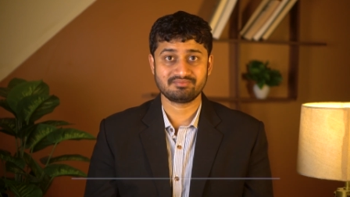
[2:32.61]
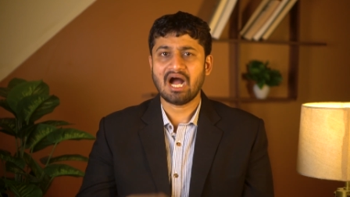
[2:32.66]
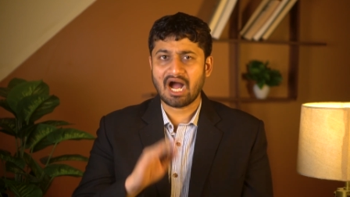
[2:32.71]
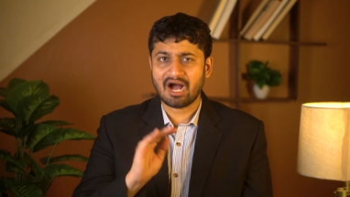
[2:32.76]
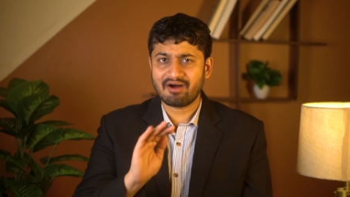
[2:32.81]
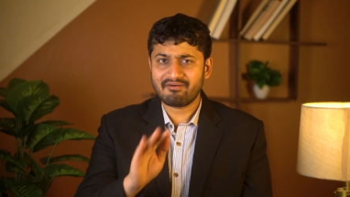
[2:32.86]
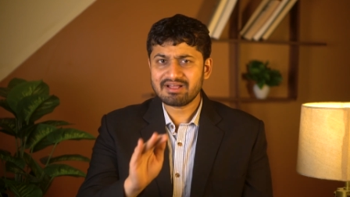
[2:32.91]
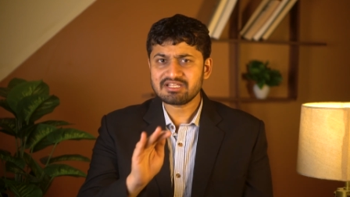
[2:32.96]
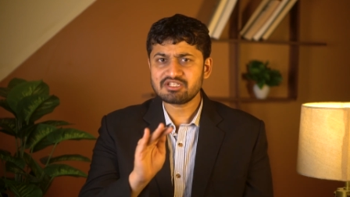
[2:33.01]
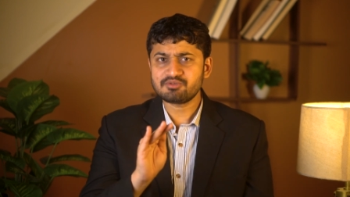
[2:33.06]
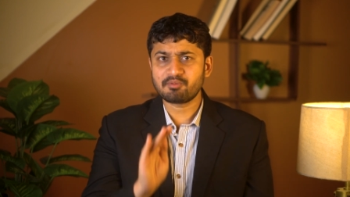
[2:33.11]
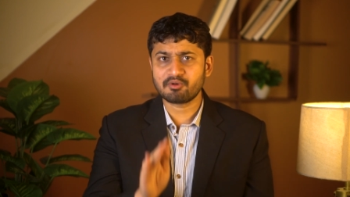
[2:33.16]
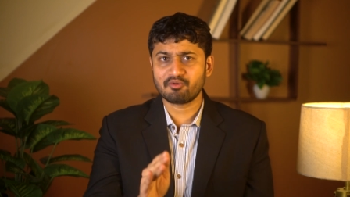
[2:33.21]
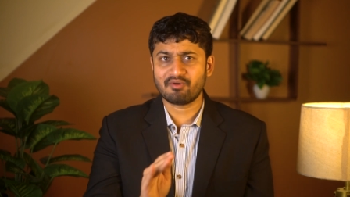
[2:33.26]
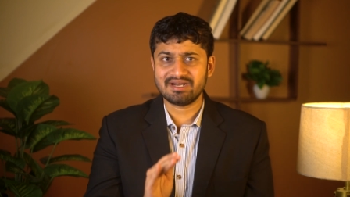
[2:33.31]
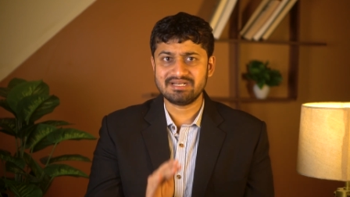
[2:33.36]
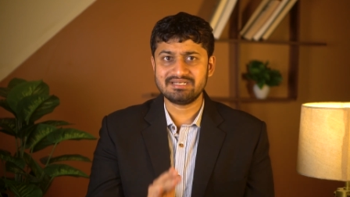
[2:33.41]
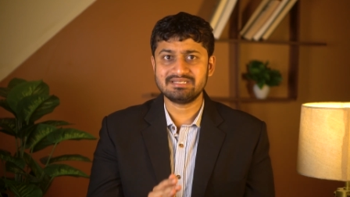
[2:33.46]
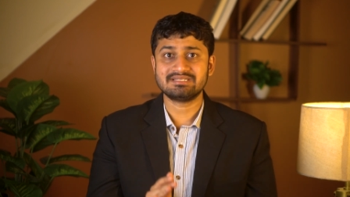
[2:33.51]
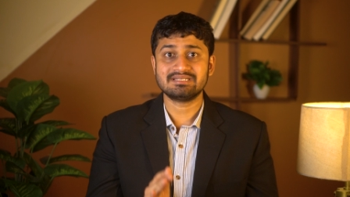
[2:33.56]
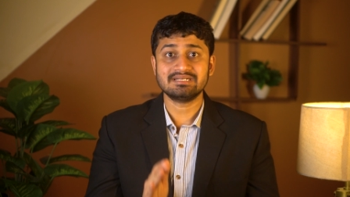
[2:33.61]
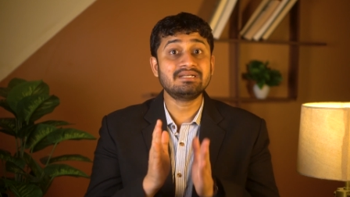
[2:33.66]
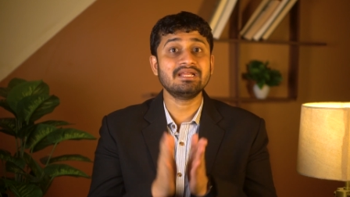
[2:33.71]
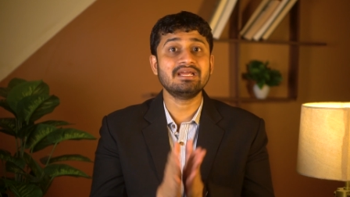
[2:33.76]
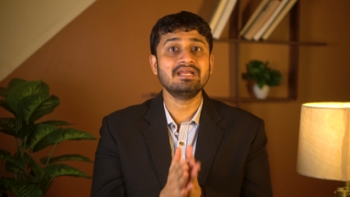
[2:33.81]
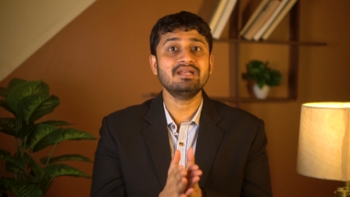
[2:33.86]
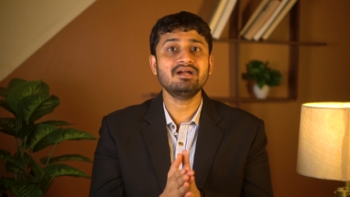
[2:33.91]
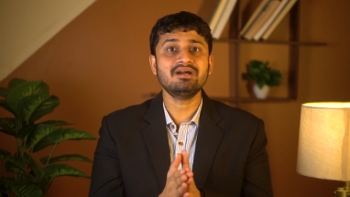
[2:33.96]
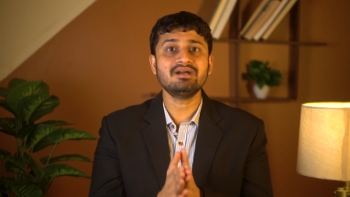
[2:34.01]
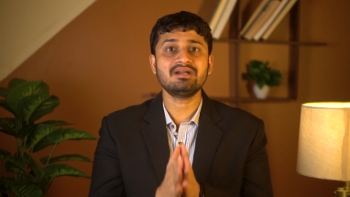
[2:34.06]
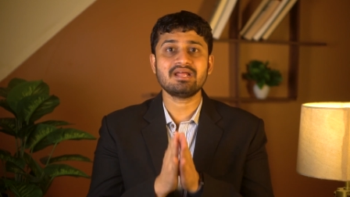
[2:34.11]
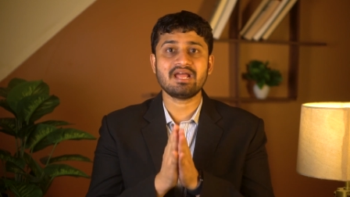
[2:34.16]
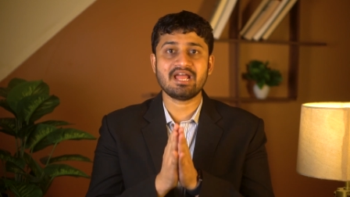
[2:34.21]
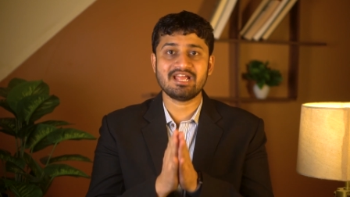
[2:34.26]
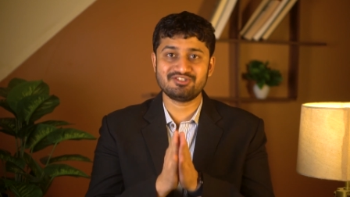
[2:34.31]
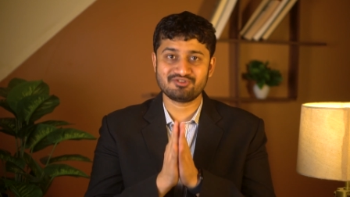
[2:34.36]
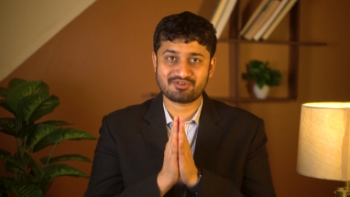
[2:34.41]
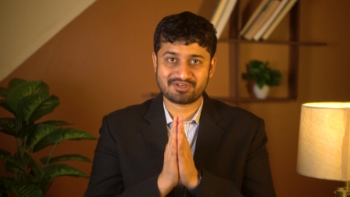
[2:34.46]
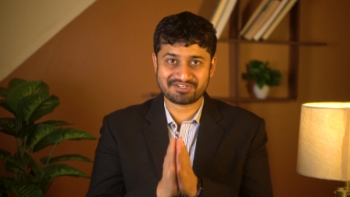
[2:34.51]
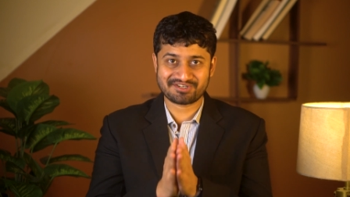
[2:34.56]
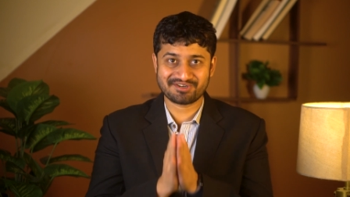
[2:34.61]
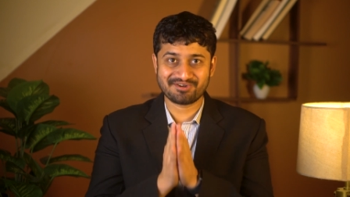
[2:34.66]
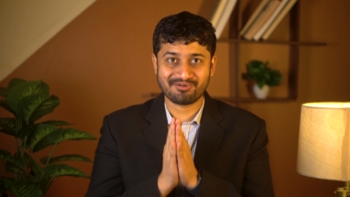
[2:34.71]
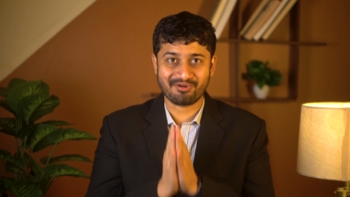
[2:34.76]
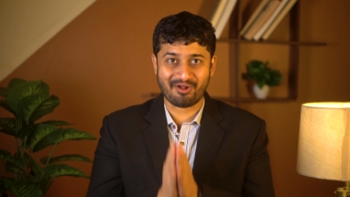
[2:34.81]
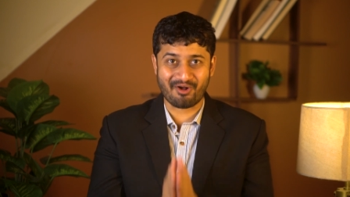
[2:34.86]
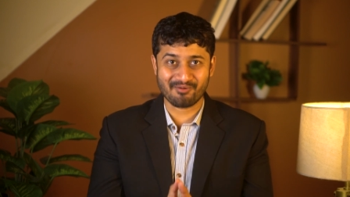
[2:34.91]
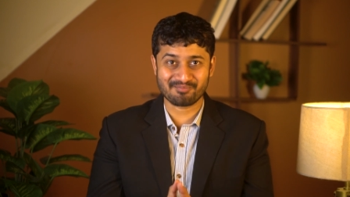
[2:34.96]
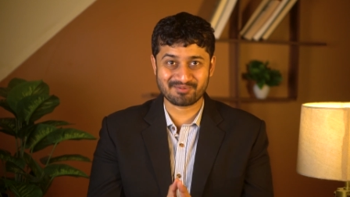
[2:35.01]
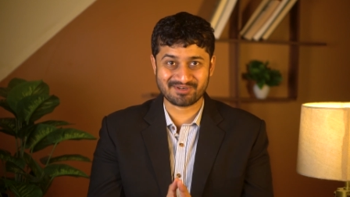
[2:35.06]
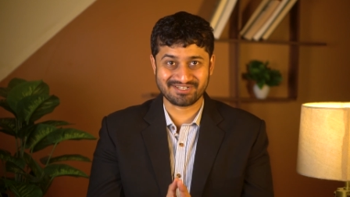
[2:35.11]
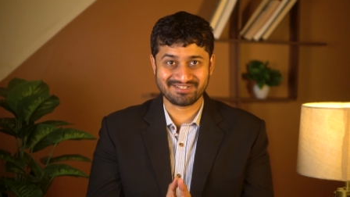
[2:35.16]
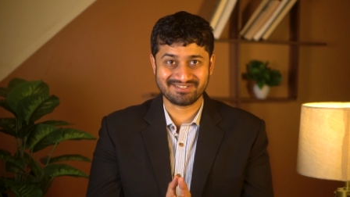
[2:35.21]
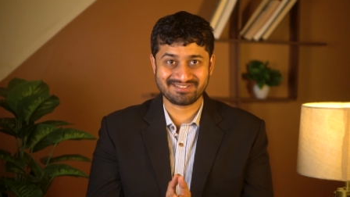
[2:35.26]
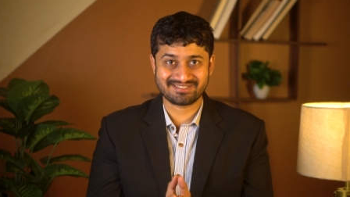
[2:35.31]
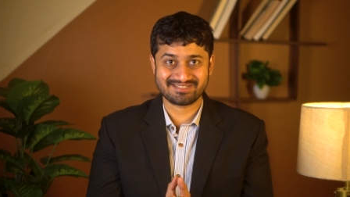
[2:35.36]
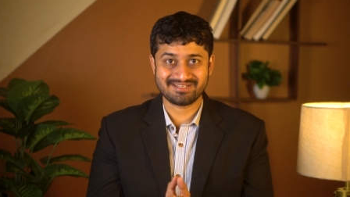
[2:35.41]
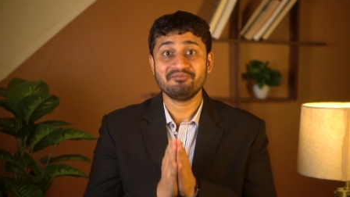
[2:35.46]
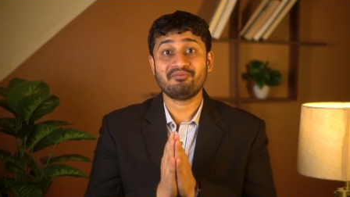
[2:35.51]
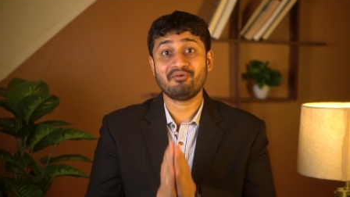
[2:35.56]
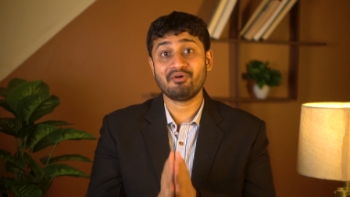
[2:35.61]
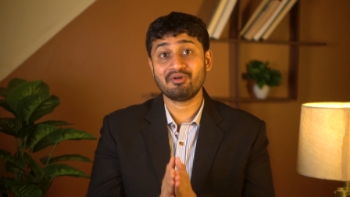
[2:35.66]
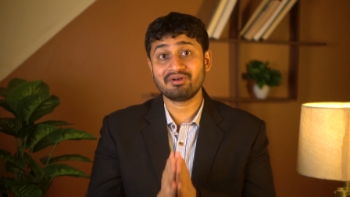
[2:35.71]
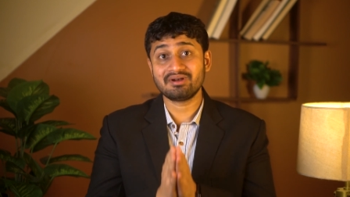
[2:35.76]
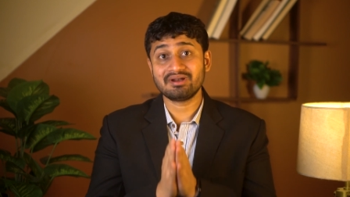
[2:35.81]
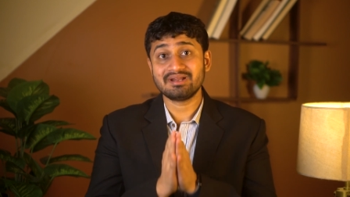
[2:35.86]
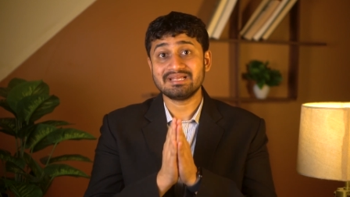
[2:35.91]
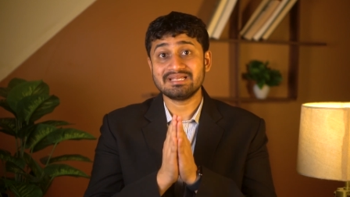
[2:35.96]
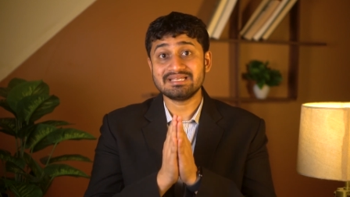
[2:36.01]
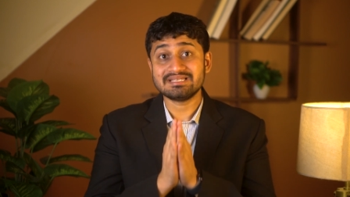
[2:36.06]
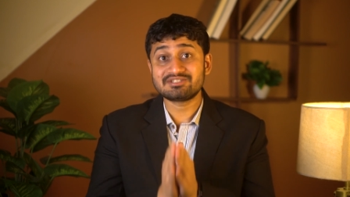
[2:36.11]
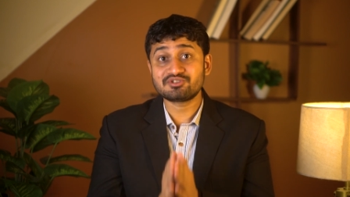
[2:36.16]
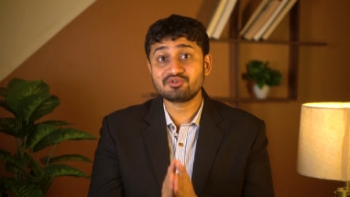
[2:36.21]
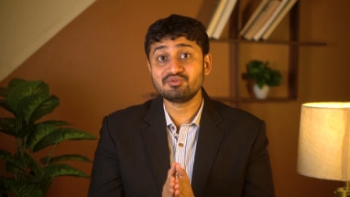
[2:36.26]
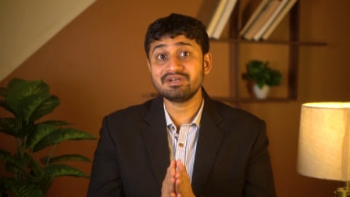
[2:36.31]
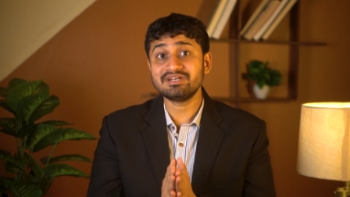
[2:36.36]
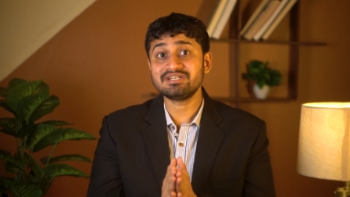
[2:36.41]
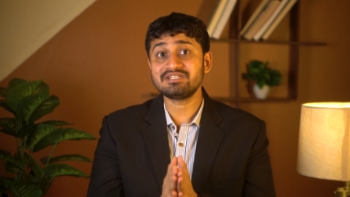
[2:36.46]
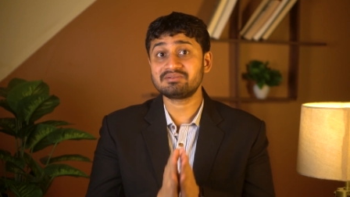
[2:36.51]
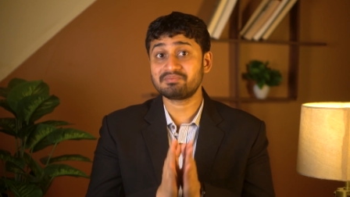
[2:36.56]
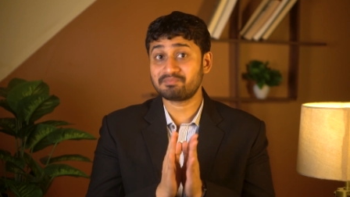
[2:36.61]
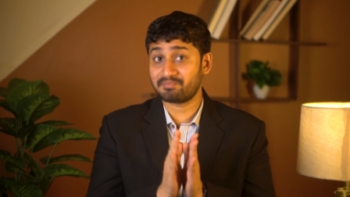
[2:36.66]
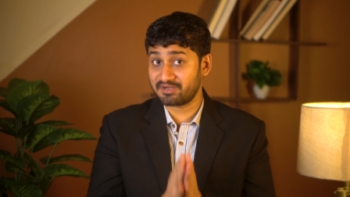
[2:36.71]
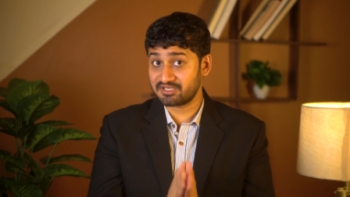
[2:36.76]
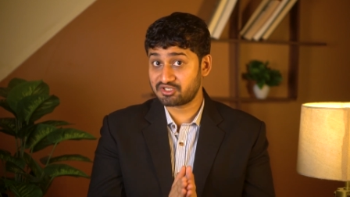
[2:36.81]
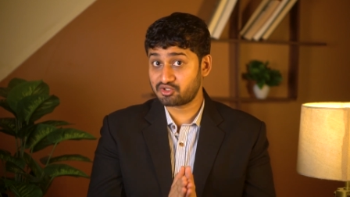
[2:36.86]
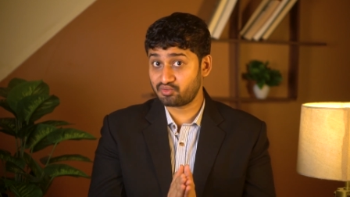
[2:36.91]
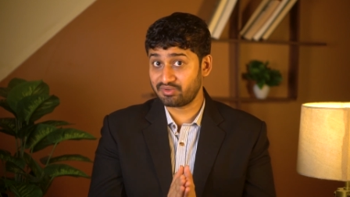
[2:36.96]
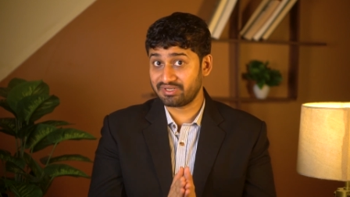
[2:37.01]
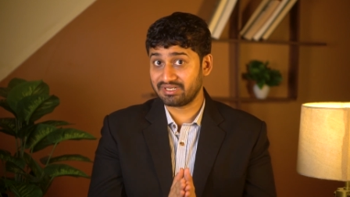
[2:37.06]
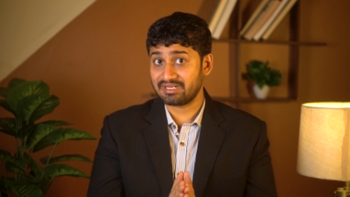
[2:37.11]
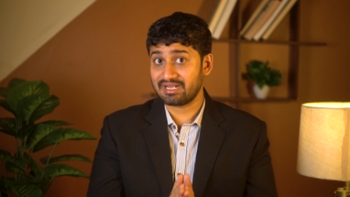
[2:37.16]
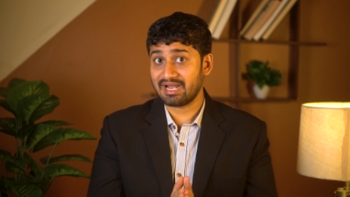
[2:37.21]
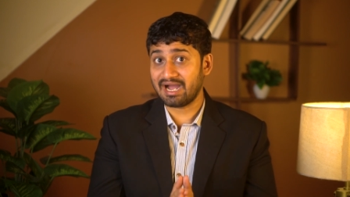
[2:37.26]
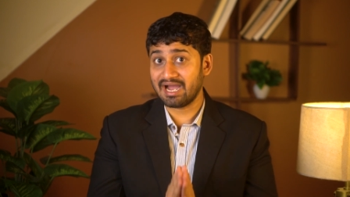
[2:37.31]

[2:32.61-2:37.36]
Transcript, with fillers: Avanse provides tailored educational options for students pursuing